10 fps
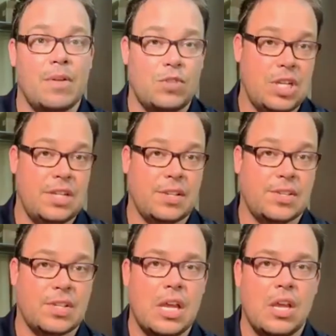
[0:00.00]

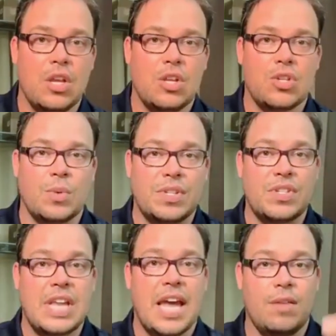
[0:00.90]
Jesus. So
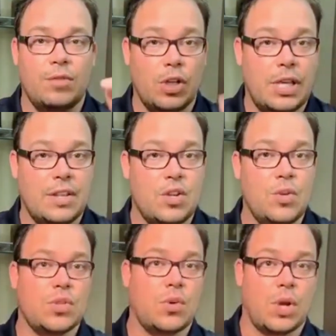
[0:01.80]
instead of looking at the
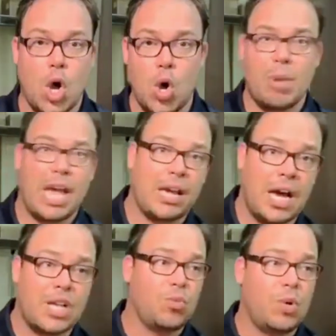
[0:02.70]
news and going, "Oh my
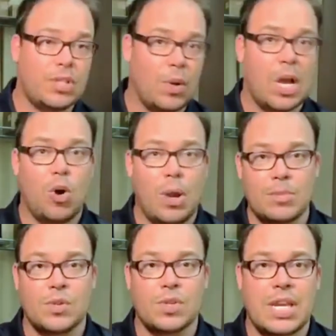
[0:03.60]
gosh, what's going? on? Oh, I'm
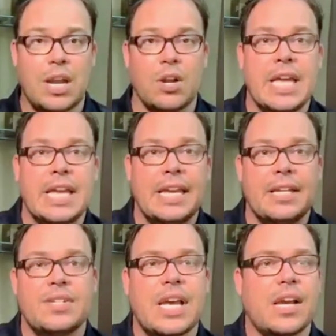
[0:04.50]
so scared,"
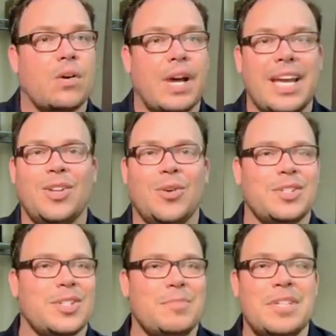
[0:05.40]
instead go, "Hey Lord,
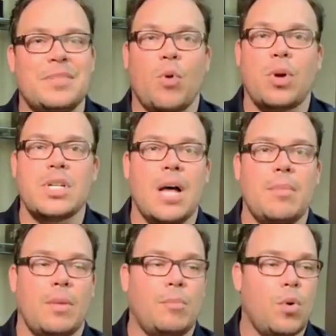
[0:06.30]
this means more
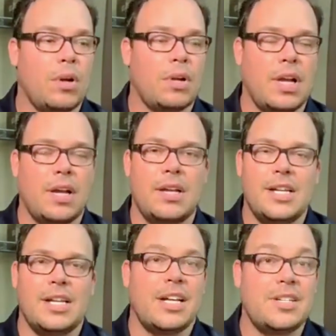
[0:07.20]
dub, a uh, more uh,
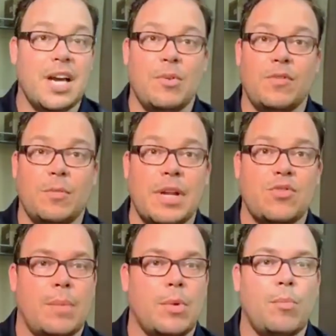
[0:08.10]
a double for my
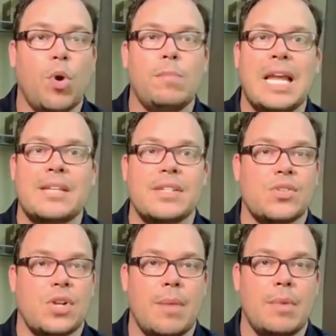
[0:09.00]
trouble. More blessings
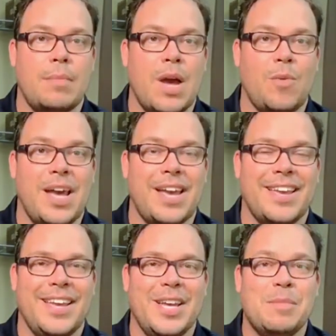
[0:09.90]
are coming my way."
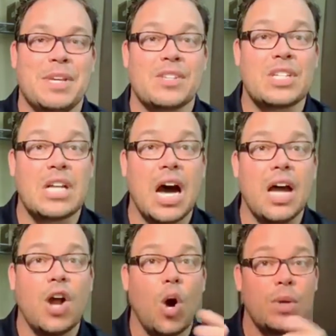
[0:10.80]
Because
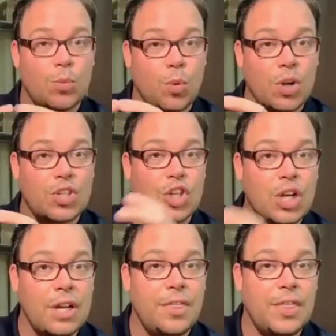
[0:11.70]
God always works
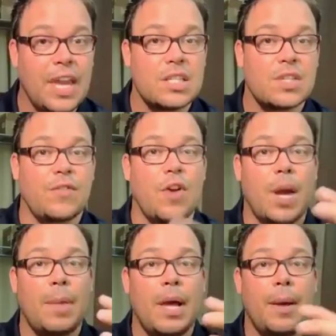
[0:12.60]
good things
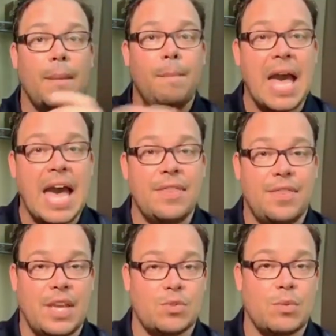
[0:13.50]
from bad
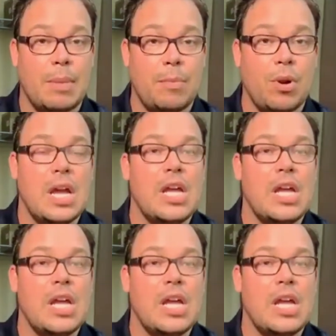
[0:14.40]
things. Remember,